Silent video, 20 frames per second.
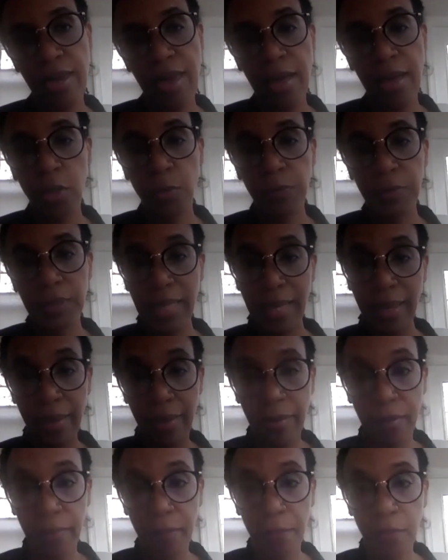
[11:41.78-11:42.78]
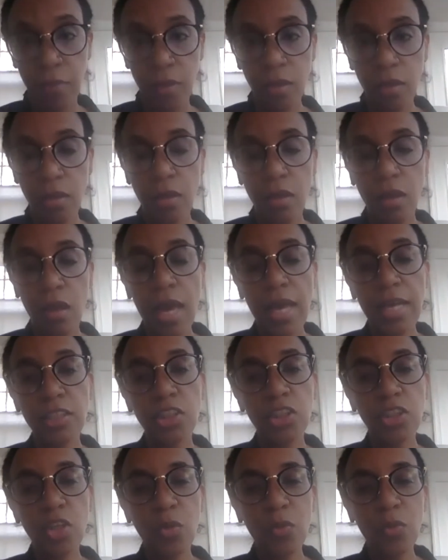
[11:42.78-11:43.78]
helps him. And
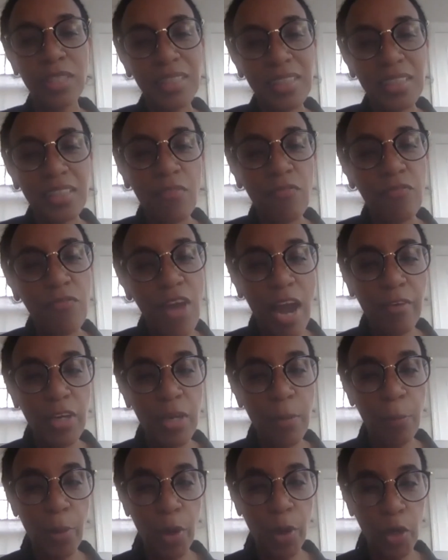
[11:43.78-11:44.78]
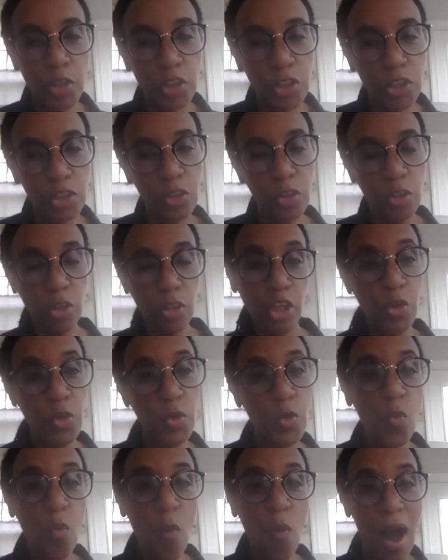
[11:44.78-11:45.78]
so this is a very personal and
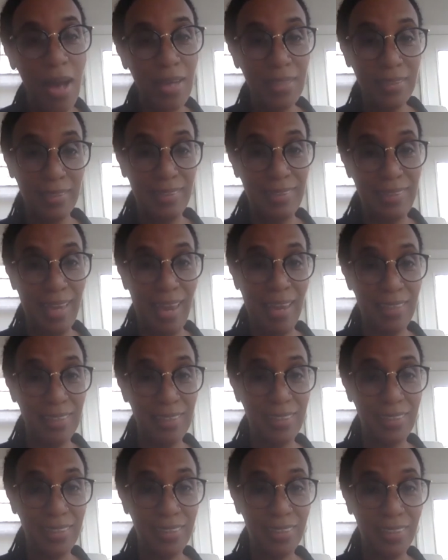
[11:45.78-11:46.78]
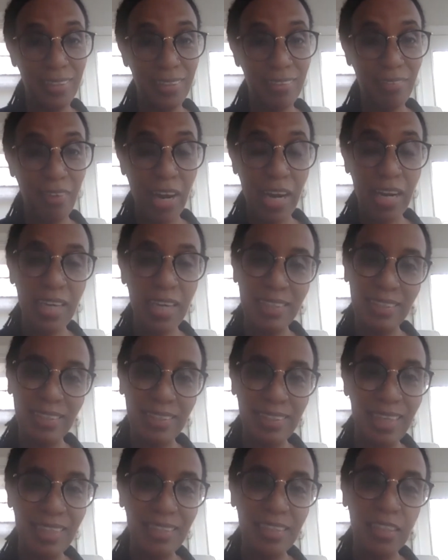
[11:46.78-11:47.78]
nuanced answer, right?
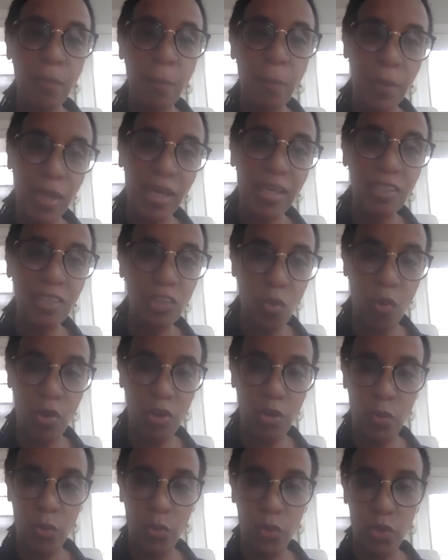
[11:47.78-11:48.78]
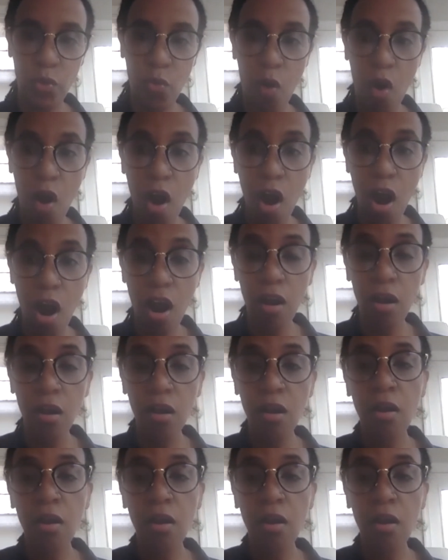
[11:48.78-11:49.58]
It depends on who you are.